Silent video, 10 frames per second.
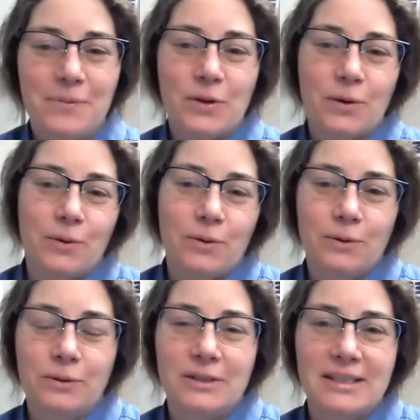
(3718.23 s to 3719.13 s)

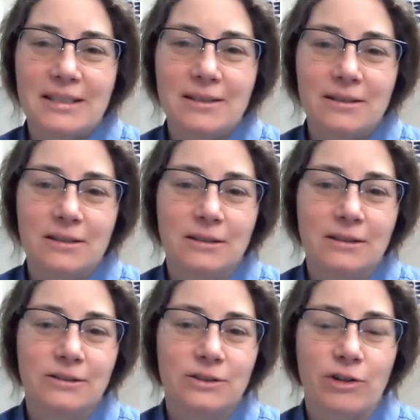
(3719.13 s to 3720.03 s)
so
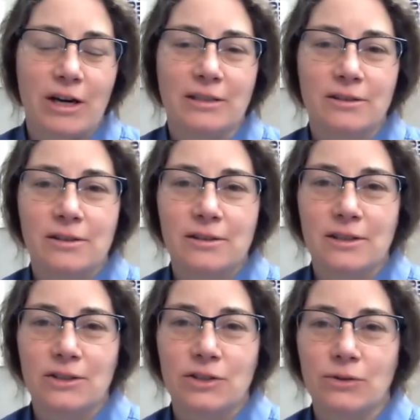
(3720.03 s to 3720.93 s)
seasonal trends.
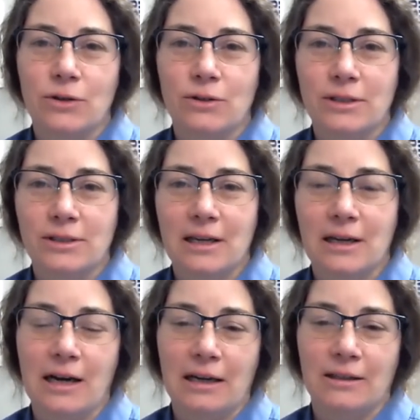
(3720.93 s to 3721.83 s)
Did you notice?
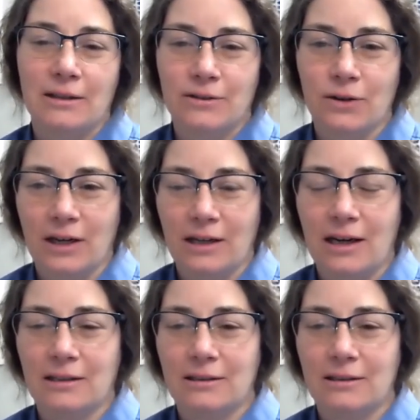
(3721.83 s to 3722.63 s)
And, and so I,